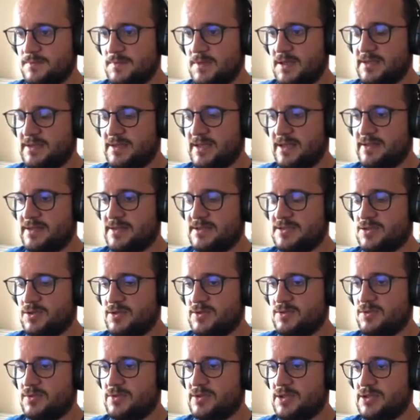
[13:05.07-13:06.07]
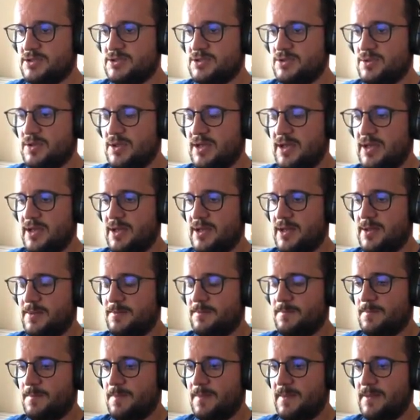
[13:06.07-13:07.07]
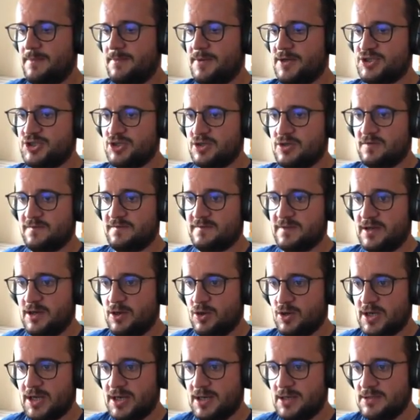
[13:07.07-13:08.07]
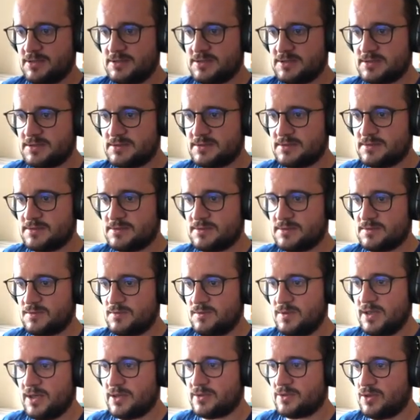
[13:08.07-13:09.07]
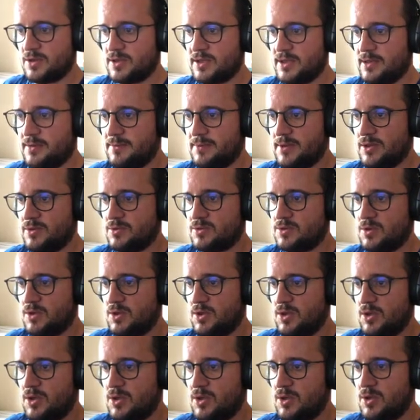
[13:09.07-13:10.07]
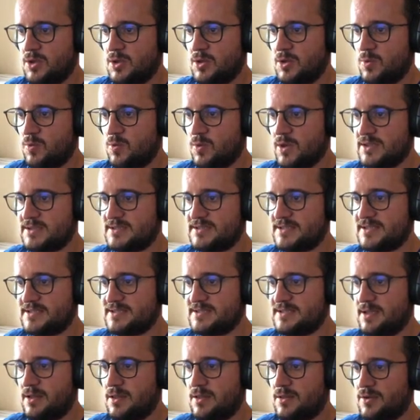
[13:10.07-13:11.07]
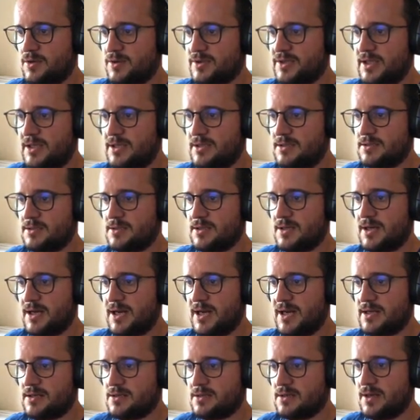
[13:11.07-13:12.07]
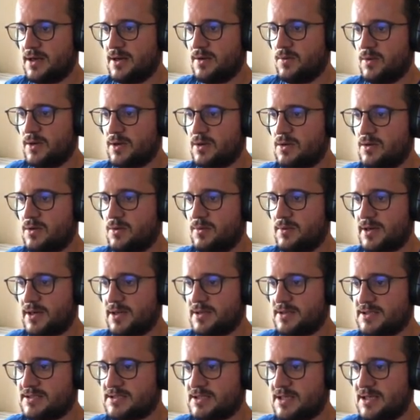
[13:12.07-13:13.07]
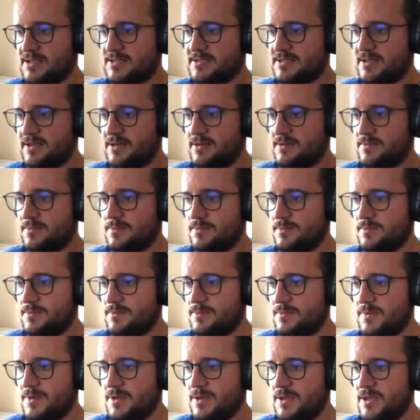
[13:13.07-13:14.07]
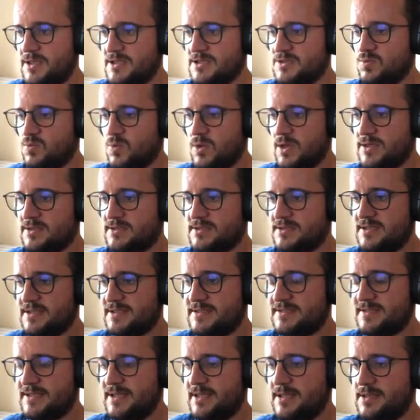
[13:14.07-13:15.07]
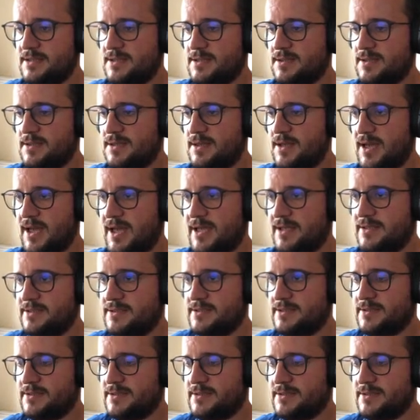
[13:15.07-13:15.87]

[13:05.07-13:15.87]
and that is going to tell you the, the version of the local we are talking about 11613, and our Kubernetes cluster is 1168.